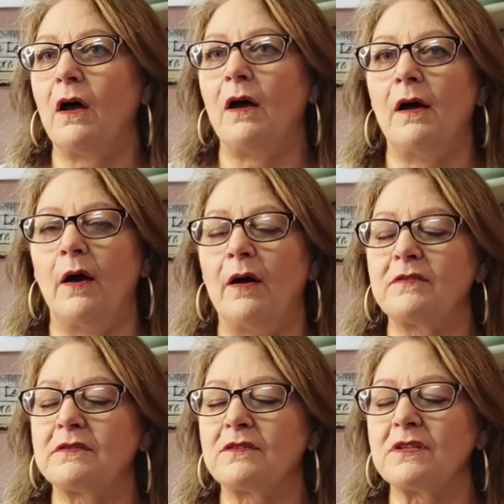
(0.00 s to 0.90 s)

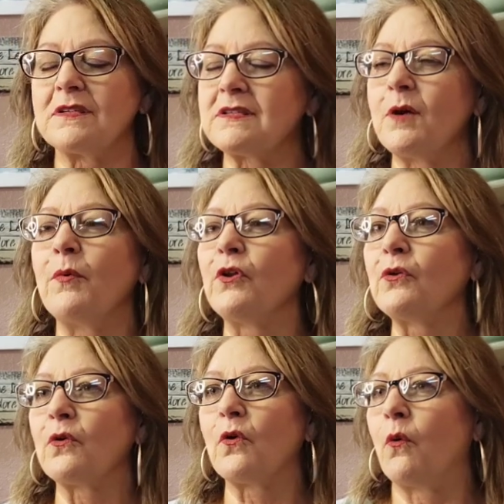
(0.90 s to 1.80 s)
a simple
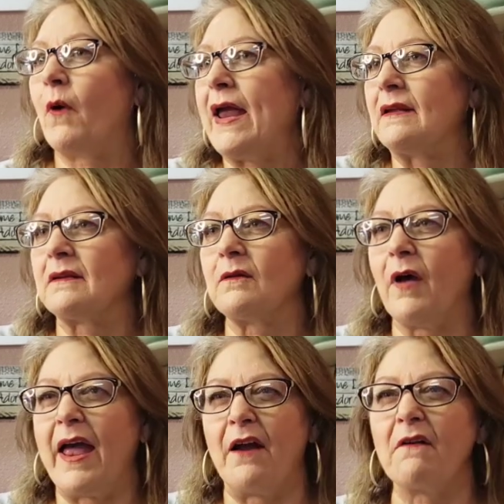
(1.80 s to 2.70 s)
little quaint
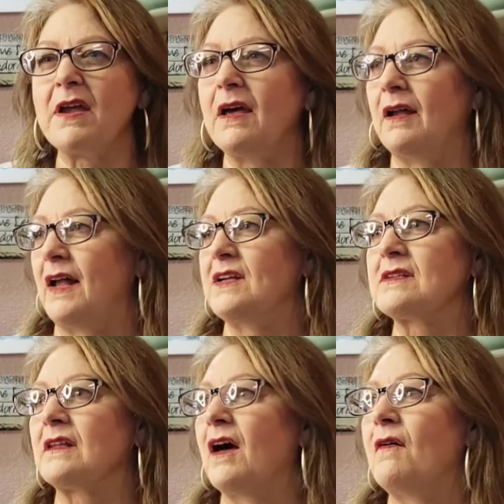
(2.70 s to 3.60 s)
little area, and I
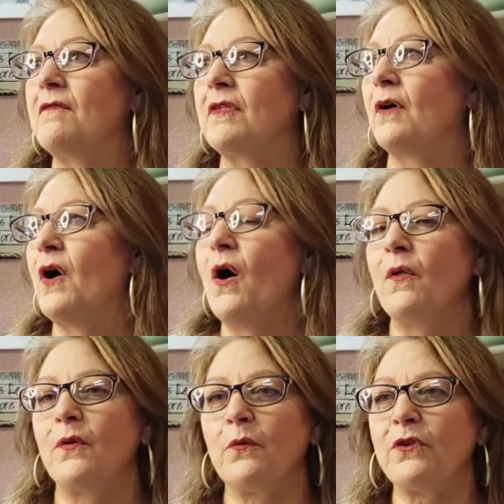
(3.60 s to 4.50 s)
just love the
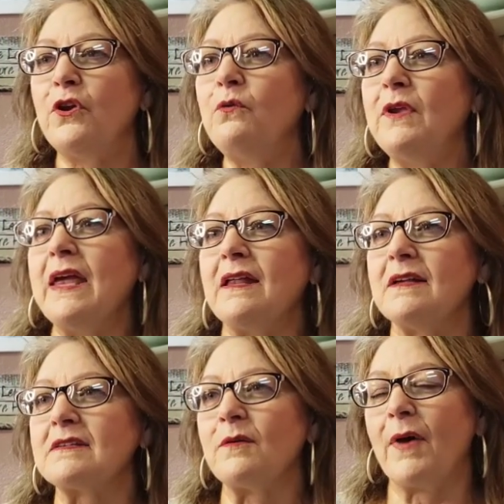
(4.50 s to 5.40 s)

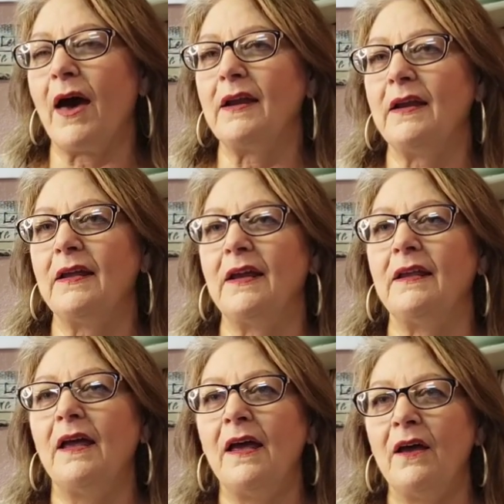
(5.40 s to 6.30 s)
uniqueness about it.
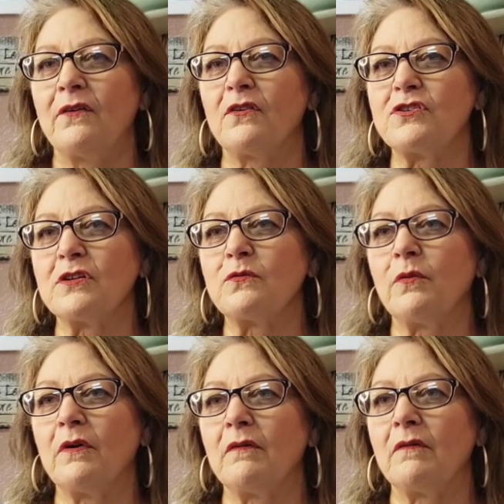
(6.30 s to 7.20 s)
And so she goes,
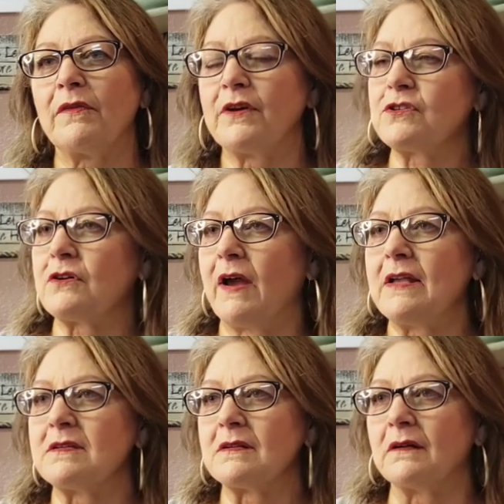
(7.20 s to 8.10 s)
well, there's your
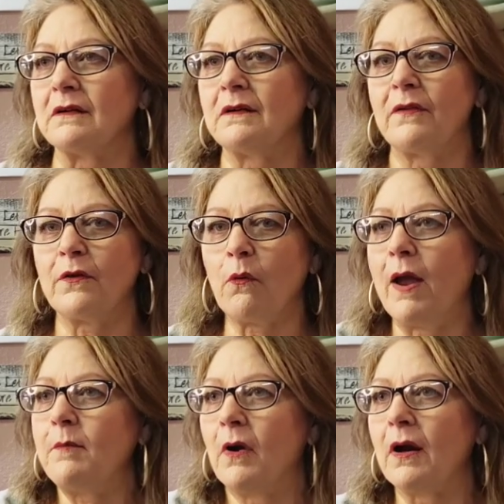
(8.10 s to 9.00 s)
answer, the
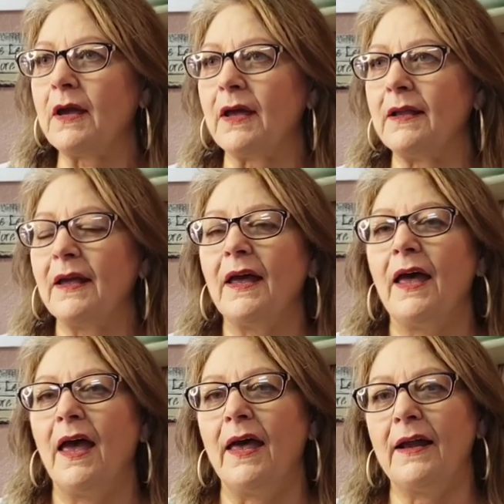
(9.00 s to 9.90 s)
Quaint Market.
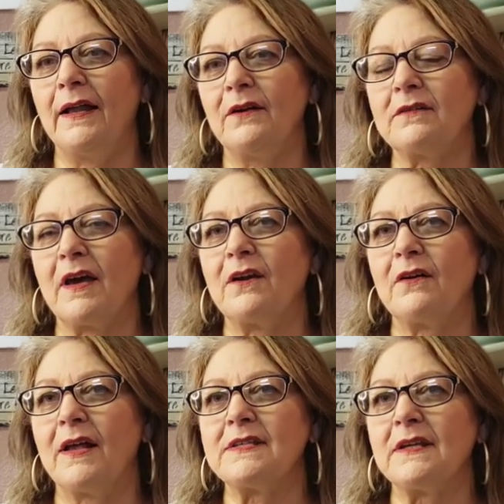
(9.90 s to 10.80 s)
And I looked at her
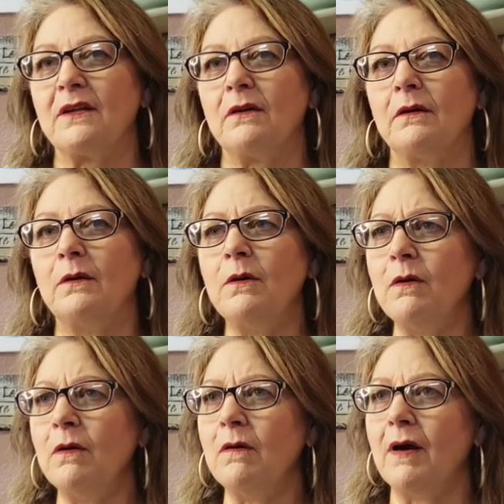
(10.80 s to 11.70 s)
and I said,
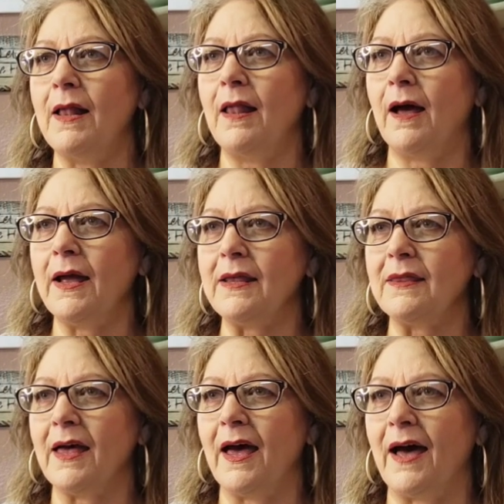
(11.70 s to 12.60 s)
oh, I like
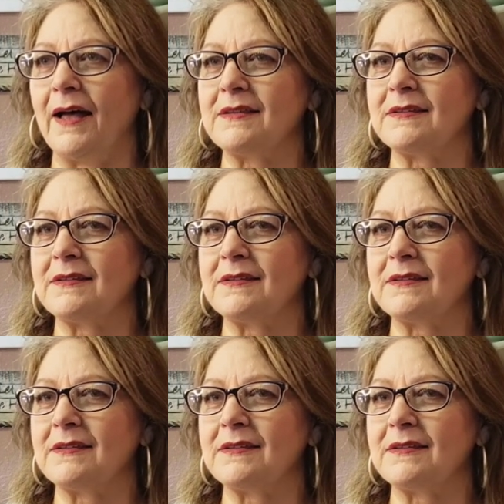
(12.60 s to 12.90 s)
that.